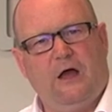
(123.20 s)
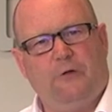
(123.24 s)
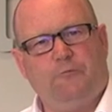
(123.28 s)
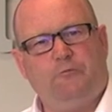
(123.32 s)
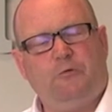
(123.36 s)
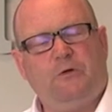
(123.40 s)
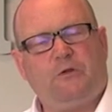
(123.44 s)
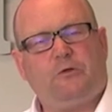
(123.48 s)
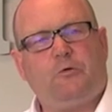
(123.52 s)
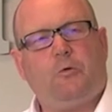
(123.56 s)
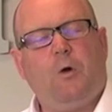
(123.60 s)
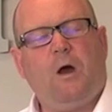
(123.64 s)

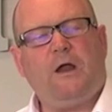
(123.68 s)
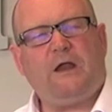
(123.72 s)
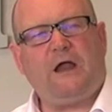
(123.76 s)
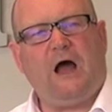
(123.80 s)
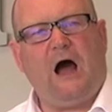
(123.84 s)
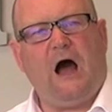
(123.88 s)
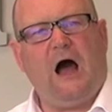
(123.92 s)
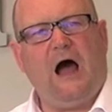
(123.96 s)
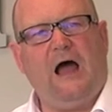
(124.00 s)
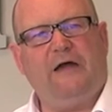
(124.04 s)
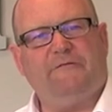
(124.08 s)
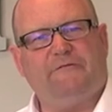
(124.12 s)
and with quite
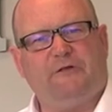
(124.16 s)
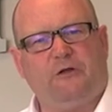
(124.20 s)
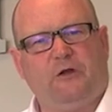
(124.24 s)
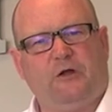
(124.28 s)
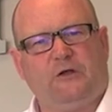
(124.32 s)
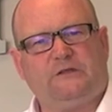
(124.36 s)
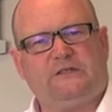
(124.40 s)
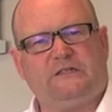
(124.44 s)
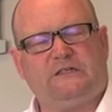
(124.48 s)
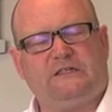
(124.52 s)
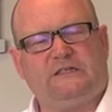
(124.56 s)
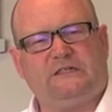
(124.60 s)
a high
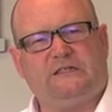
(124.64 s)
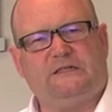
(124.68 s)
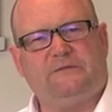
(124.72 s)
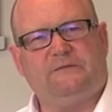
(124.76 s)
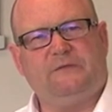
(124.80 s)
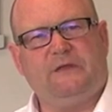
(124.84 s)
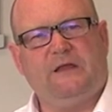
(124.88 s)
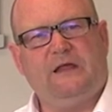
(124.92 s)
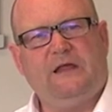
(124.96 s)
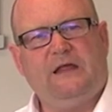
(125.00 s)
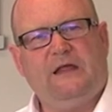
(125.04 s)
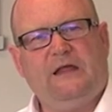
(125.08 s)
velocity.
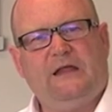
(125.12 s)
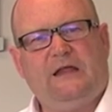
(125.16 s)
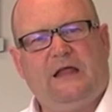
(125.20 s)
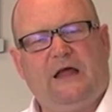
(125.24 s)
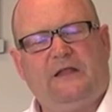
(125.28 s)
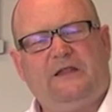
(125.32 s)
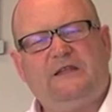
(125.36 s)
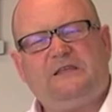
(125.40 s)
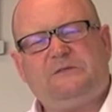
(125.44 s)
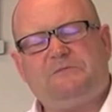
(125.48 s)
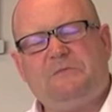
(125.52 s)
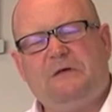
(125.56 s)

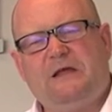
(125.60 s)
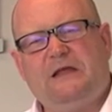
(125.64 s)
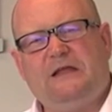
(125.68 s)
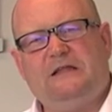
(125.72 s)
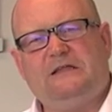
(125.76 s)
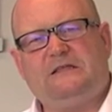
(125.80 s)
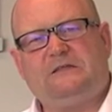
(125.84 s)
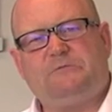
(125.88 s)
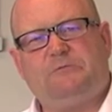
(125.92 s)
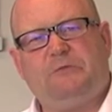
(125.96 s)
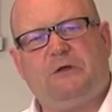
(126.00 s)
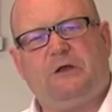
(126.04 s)
Now, this
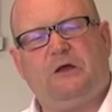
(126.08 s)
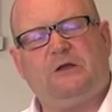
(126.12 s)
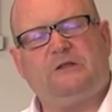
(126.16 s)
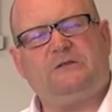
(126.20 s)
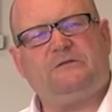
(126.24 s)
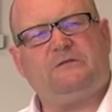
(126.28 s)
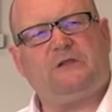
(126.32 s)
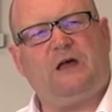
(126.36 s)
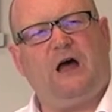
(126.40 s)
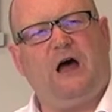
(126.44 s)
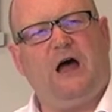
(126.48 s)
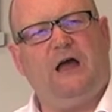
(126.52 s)
means
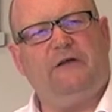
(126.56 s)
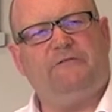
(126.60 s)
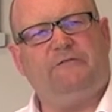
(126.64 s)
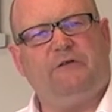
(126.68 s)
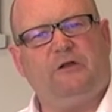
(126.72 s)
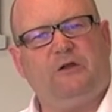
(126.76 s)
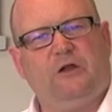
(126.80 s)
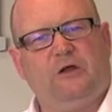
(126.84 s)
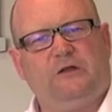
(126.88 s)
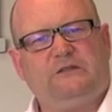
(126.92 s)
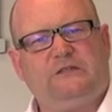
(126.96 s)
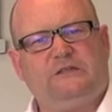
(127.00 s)
because of the high
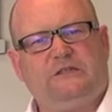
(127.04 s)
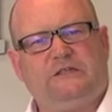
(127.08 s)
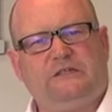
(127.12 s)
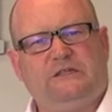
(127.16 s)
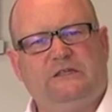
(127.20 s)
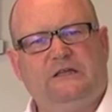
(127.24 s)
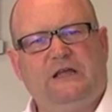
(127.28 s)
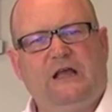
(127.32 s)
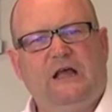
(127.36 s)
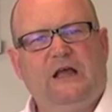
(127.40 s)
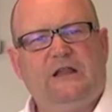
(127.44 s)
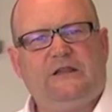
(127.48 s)

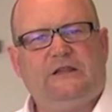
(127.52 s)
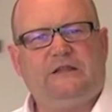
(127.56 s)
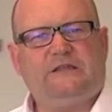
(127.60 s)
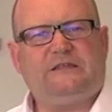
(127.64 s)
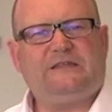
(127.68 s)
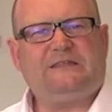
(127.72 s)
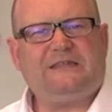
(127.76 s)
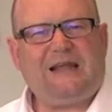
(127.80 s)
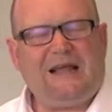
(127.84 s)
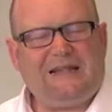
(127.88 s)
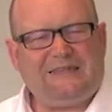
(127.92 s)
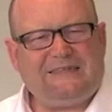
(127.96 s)
velocity, the
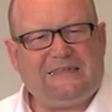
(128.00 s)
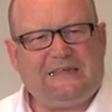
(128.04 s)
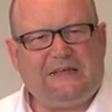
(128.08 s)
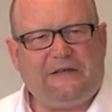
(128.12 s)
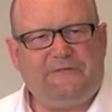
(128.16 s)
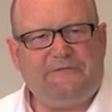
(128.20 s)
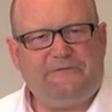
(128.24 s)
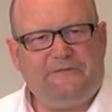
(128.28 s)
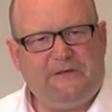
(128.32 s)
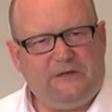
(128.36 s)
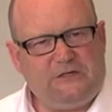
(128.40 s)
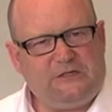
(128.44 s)

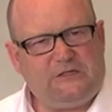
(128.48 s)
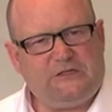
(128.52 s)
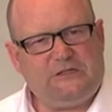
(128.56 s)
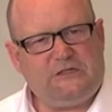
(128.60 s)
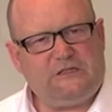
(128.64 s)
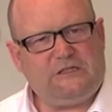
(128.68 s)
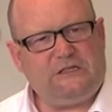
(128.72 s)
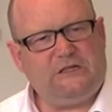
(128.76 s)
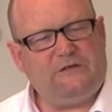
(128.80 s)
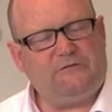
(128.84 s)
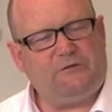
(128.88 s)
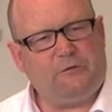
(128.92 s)
static
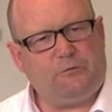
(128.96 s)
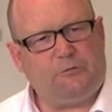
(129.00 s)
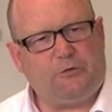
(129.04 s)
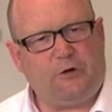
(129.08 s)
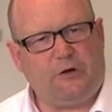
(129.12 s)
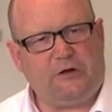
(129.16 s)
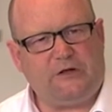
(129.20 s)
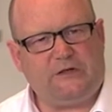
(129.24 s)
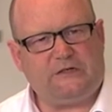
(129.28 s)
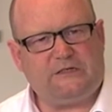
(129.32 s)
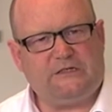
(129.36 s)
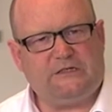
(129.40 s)
efficiency of the
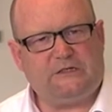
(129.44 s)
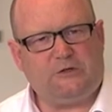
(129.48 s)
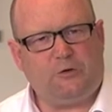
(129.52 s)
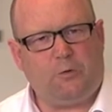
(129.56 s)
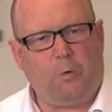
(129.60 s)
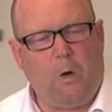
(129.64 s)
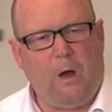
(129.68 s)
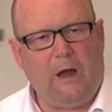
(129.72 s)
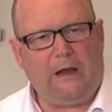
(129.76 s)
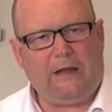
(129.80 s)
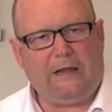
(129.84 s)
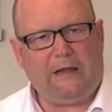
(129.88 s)
product is
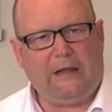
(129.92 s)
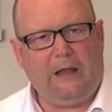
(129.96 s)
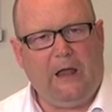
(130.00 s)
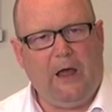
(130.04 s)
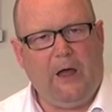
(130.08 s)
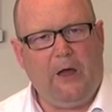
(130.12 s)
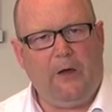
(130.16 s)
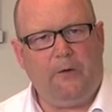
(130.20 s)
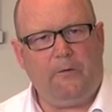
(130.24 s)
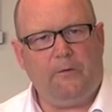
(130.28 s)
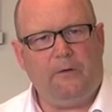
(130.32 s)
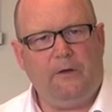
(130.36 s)
quite
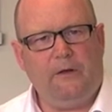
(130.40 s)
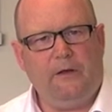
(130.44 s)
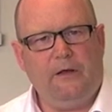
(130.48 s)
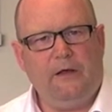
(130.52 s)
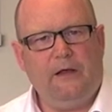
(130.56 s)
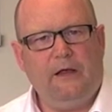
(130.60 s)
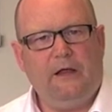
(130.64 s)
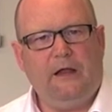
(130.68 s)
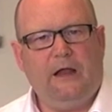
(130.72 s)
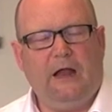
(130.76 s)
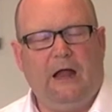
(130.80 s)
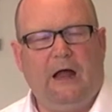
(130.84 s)
low.
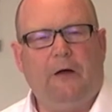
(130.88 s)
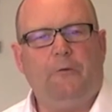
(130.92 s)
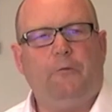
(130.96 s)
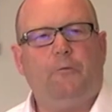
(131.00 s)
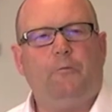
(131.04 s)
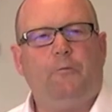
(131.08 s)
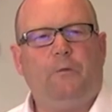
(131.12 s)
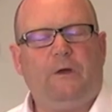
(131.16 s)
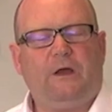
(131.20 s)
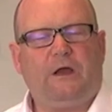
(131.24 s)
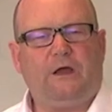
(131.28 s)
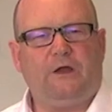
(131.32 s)

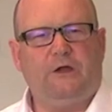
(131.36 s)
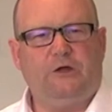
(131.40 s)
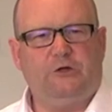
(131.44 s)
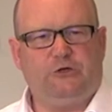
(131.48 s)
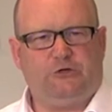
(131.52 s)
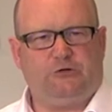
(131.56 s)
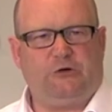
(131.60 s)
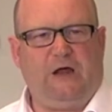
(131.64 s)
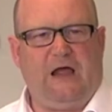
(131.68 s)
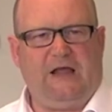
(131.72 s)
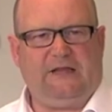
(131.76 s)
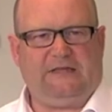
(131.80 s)
Now, we can
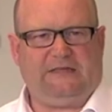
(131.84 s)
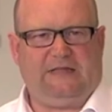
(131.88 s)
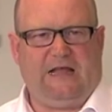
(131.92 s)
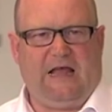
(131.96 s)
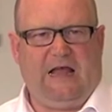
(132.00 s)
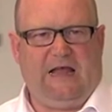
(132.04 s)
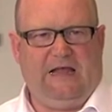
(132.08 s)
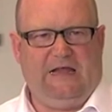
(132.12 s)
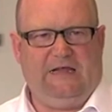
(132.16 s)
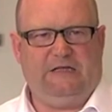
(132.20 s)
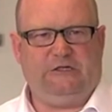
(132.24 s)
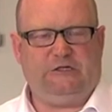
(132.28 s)
address
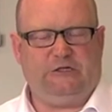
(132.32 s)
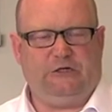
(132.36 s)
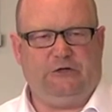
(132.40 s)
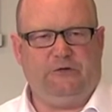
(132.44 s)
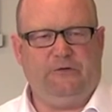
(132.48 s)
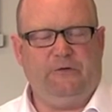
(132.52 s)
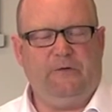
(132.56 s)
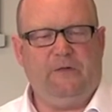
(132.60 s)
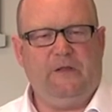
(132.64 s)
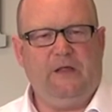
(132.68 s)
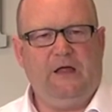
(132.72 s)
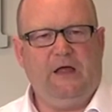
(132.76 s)
that
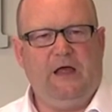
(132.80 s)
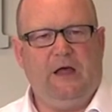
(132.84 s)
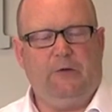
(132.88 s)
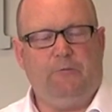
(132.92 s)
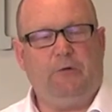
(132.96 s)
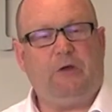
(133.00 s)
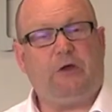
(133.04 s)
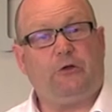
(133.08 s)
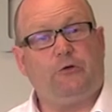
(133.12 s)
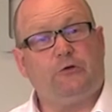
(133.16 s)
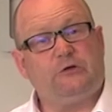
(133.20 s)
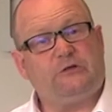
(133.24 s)
issue,
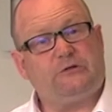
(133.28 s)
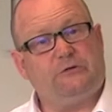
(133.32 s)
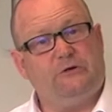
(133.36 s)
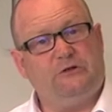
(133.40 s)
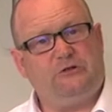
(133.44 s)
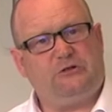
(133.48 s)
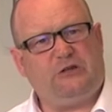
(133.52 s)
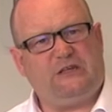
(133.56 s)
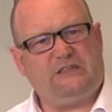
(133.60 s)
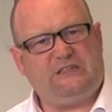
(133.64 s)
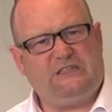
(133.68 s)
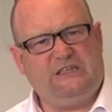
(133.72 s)
and we can also
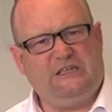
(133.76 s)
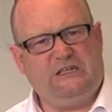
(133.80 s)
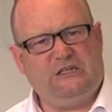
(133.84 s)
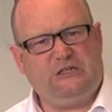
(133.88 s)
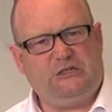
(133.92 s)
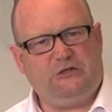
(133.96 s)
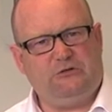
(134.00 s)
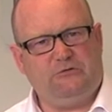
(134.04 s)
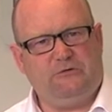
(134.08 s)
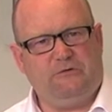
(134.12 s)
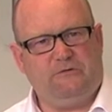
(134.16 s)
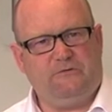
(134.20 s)
address the
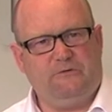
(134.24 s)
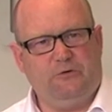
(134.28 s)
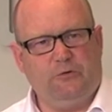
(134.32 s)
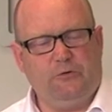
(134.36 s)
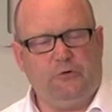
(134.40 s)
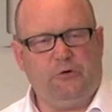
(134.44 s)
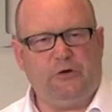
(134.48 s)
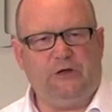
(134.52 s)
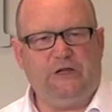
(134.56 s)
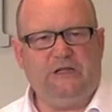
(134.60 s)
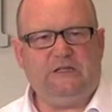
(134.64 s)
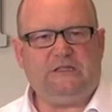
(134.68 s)
issue of
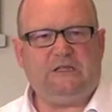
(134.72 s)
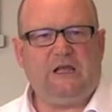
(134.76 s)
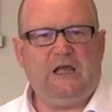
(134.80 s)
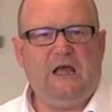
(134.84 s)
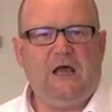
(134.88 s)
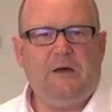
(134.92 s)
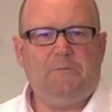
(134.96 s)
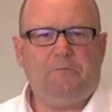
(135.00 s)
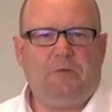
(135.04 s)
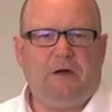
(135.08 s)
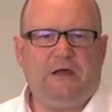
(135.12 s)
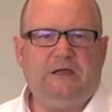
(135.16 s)
noise
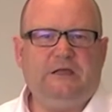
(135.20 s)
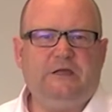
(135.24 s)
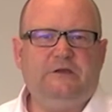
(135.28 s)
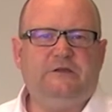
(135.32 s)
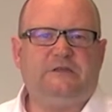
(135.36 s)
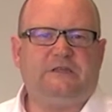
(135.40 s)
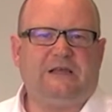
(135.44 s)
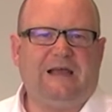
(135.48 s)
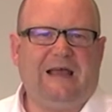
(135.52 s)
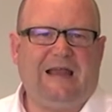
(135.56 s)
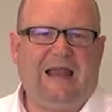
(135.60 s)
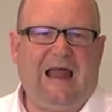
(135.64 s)
by
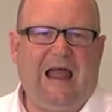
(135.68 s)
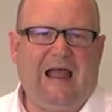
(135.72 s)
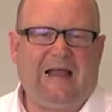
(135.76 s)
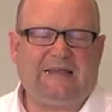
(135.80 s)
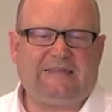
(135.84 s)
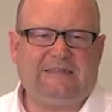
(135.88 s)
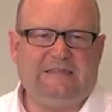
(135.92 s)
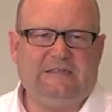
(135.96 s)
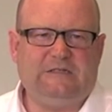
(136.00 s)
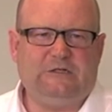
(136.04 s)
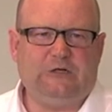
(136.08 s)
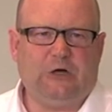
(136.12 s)
using an
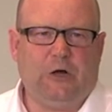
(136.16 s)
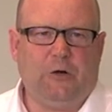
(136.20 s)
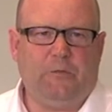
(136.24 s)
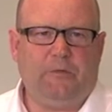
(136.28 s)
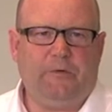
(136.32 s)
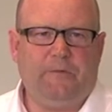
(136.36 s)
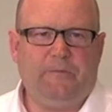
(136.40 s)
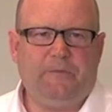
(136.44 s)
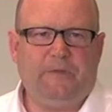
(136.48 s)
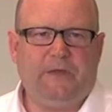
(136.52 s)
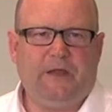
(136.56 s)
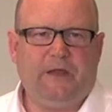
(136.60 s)
axi-top.